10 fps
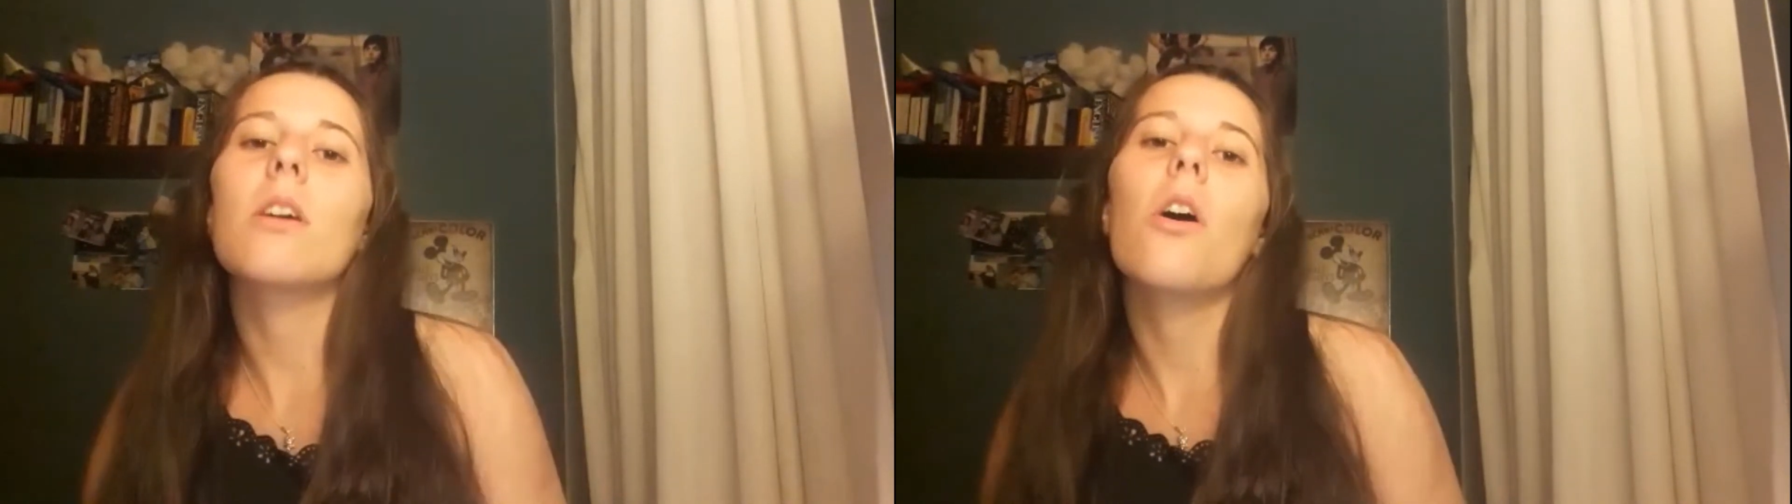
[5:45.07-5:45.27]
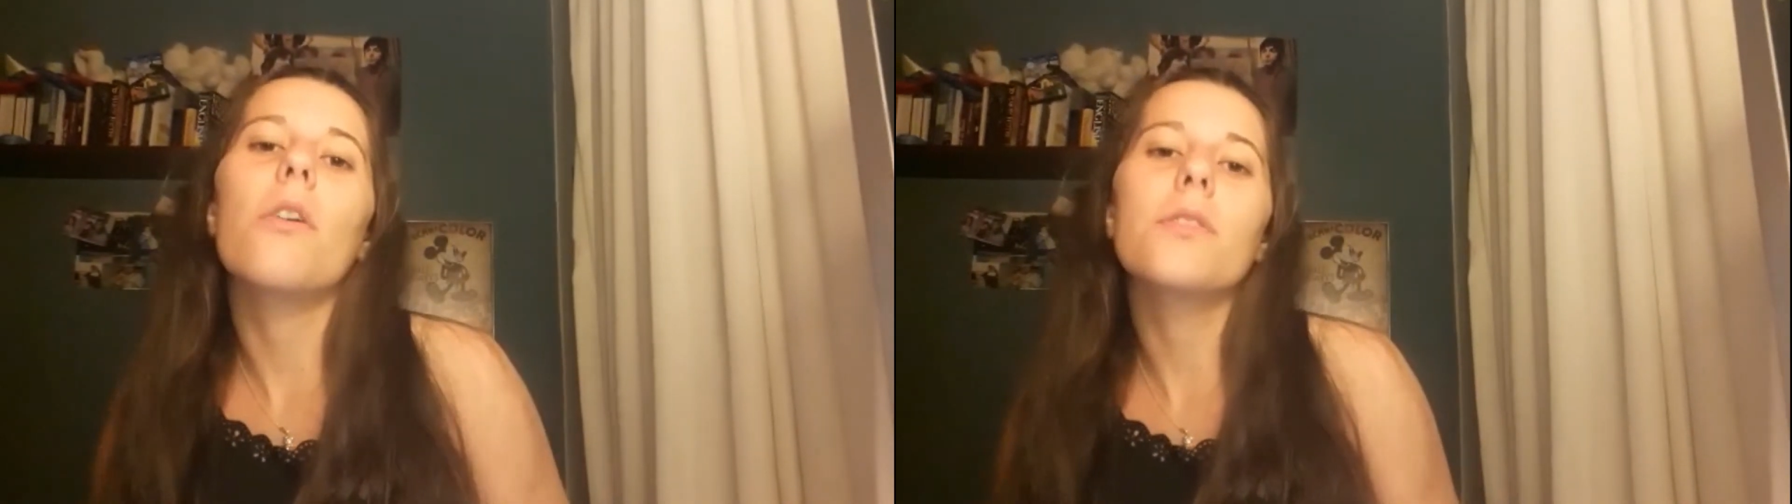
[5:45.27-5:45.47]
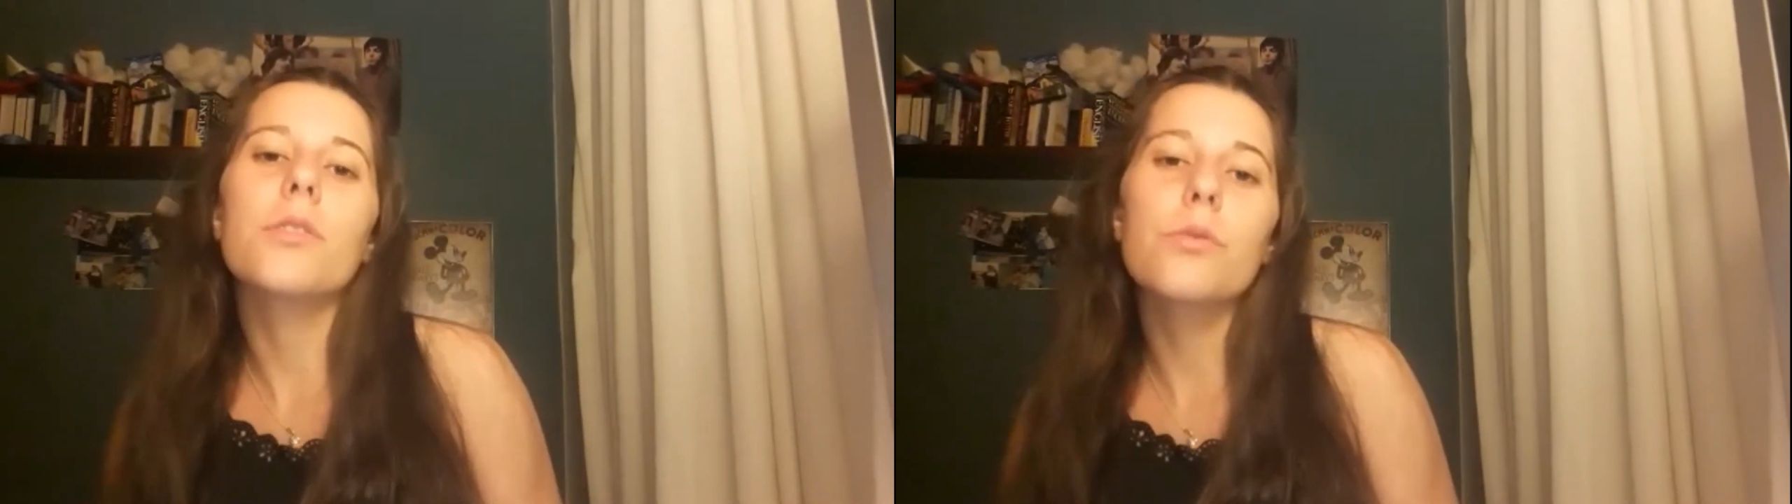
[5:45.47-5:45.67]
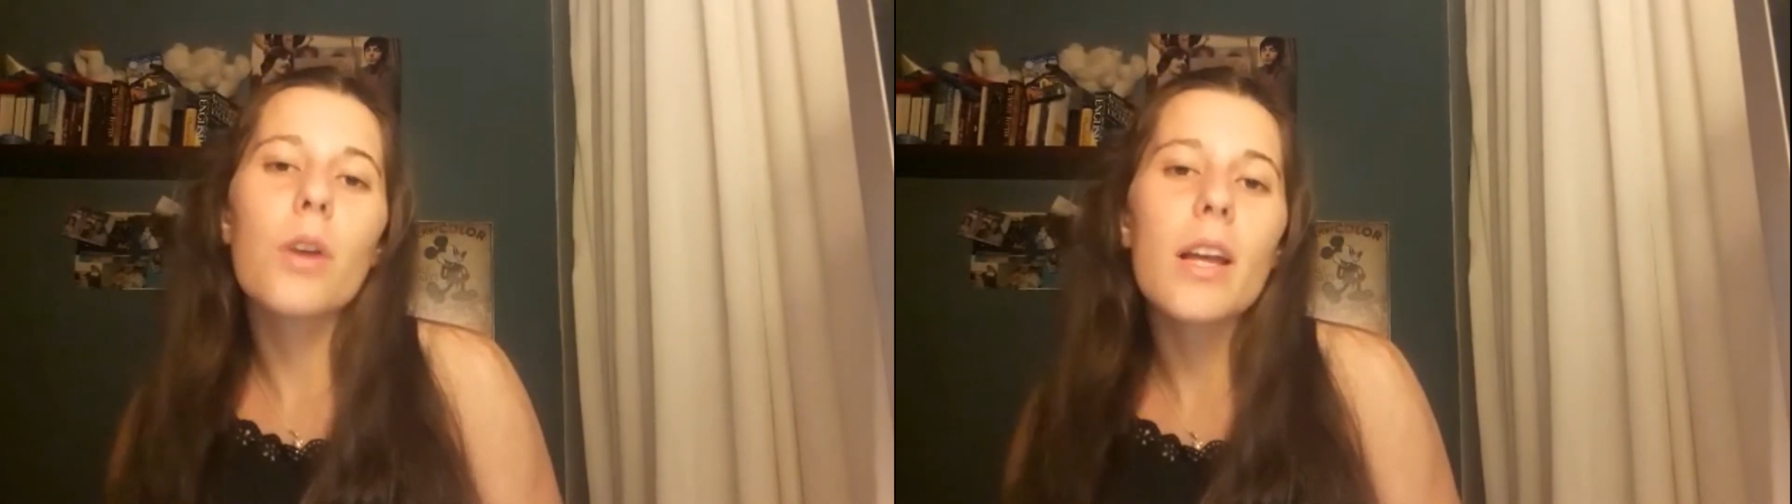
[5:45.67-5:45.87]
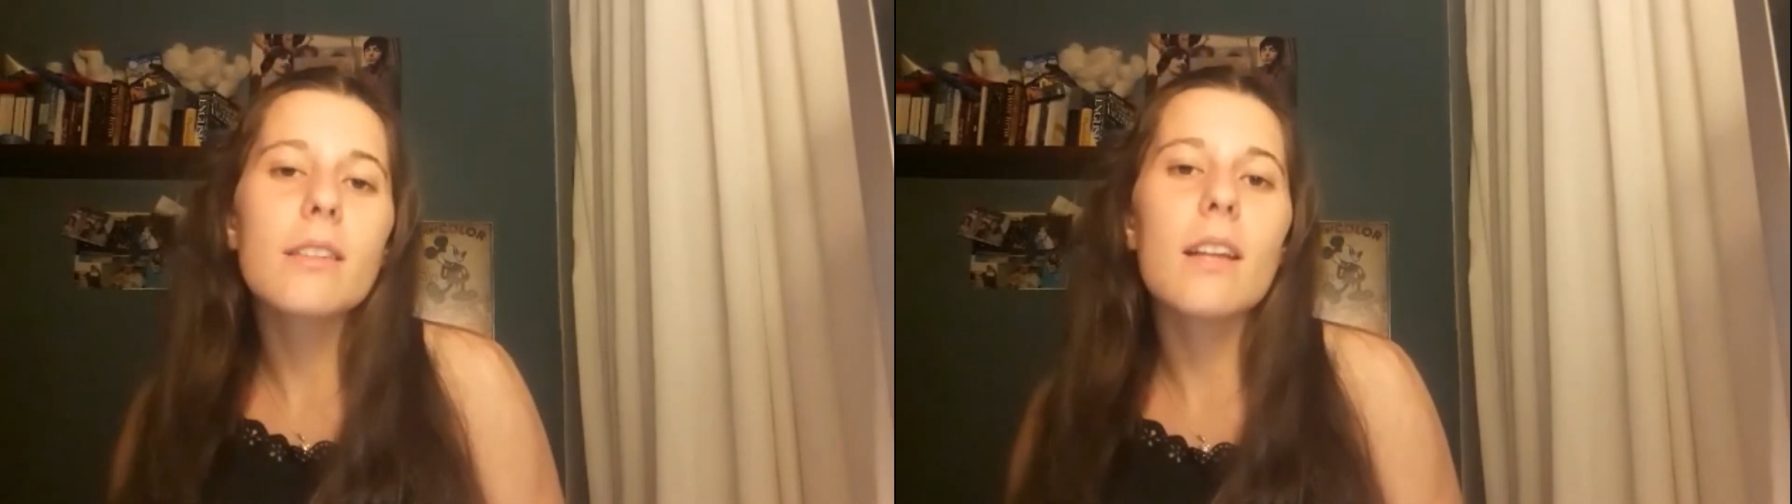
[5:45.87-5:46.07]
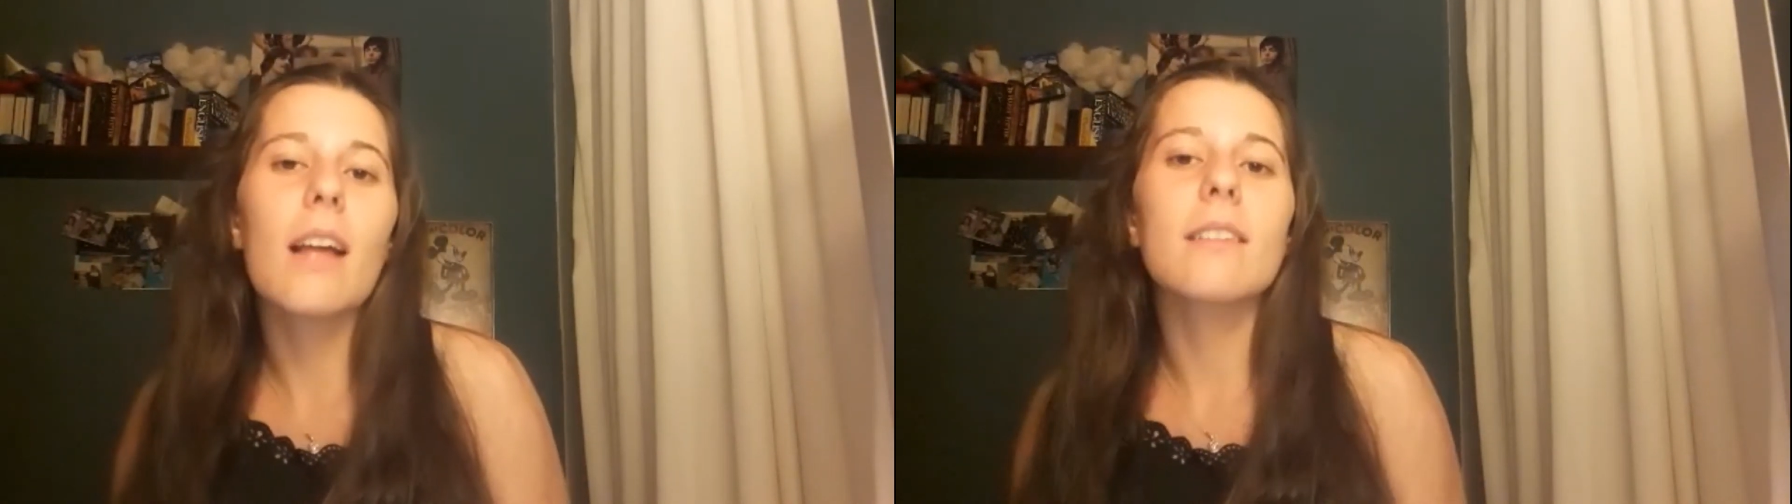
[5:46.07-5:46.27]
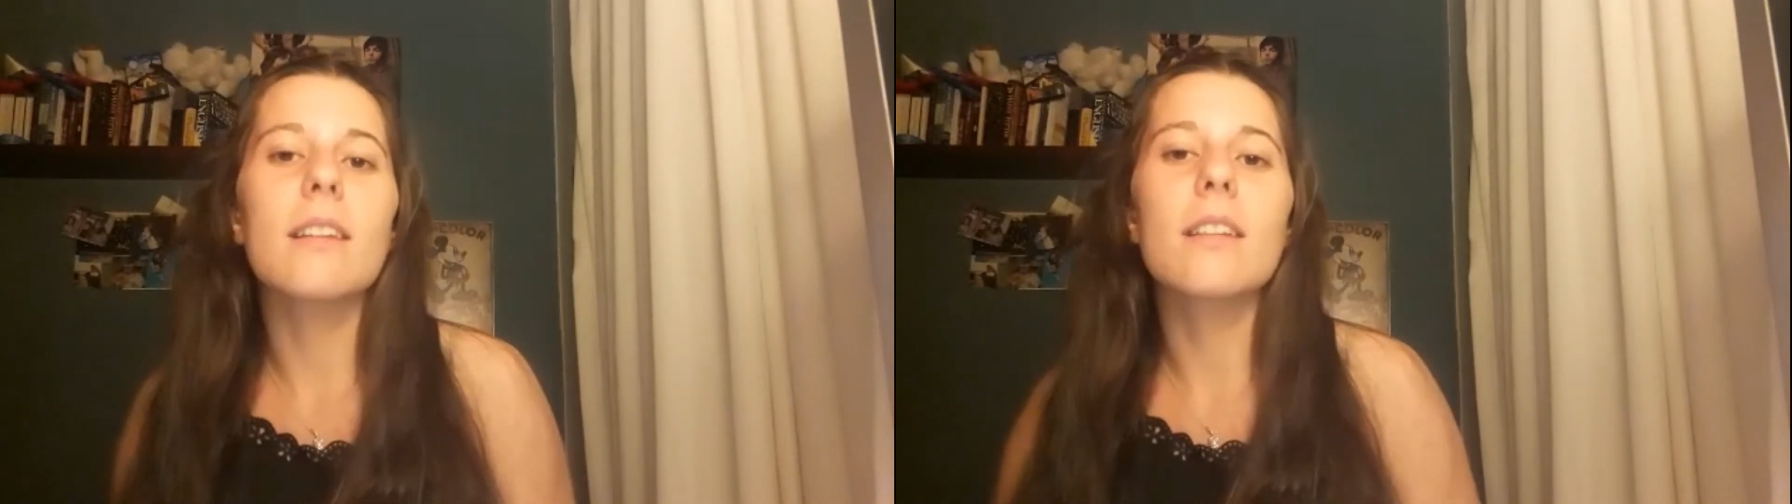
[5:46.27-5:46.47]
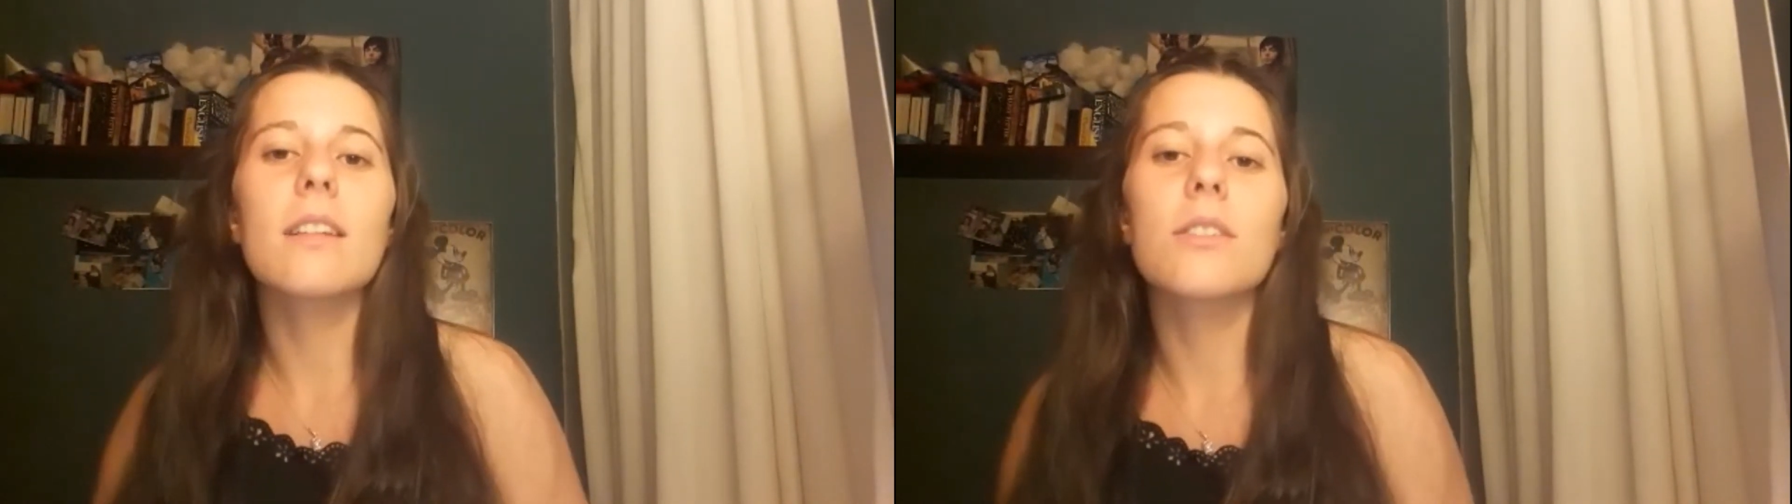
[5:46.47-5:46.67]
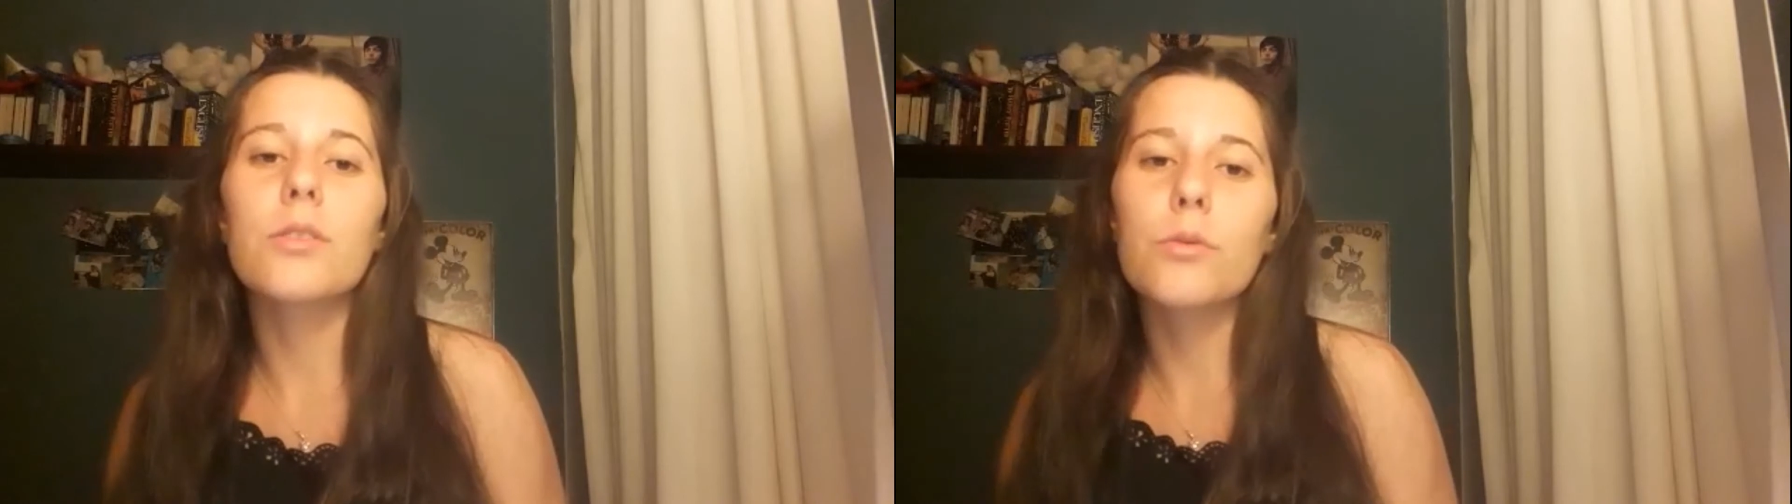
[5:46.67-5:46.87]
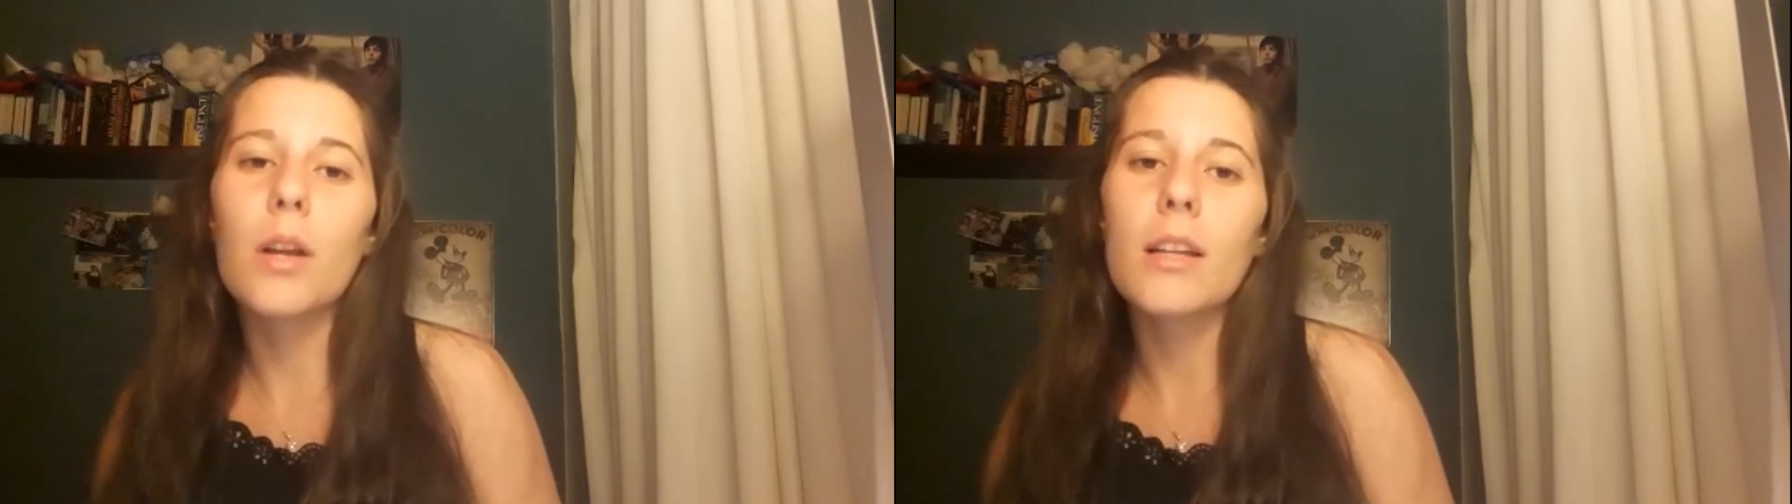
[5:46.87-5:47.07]
of stress and
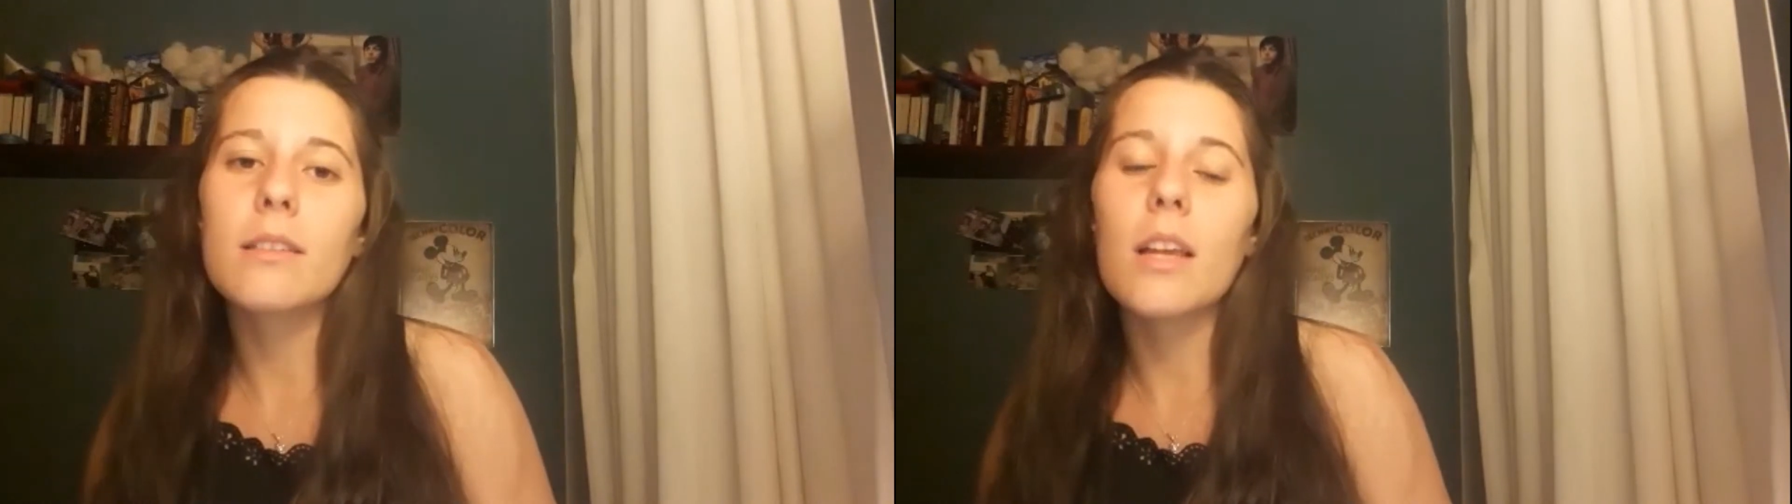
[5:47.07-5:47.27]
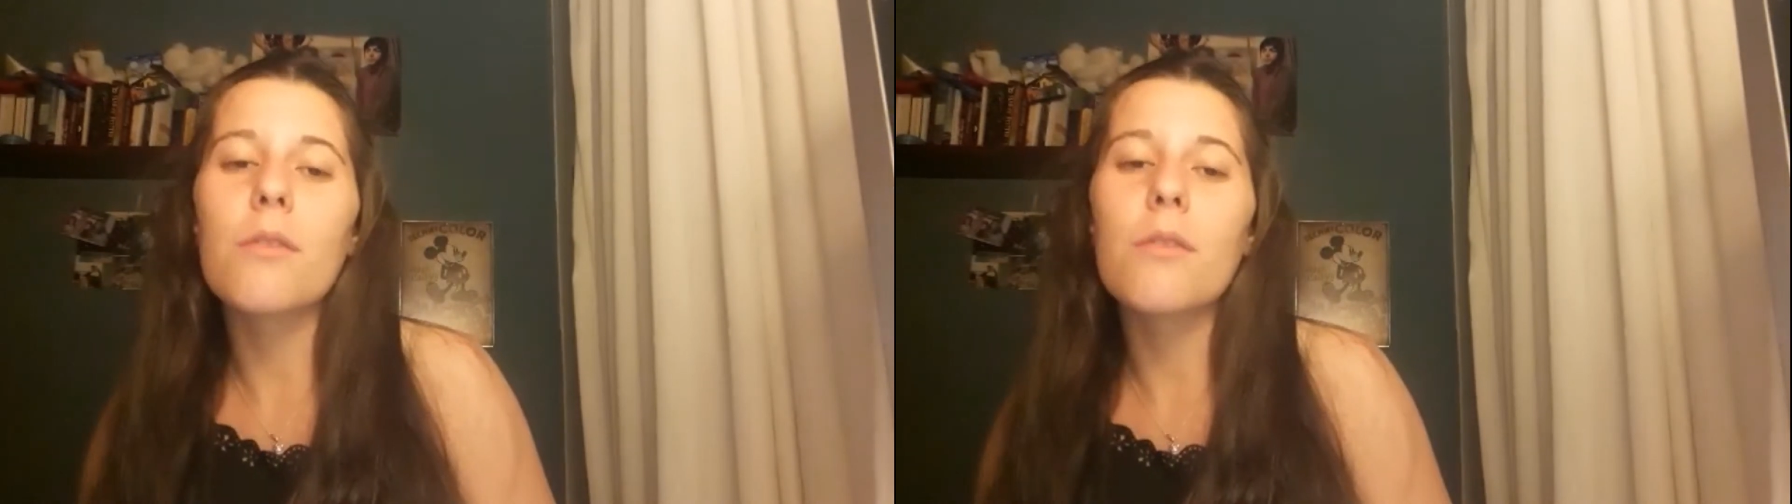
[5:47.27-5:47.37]
sentence stress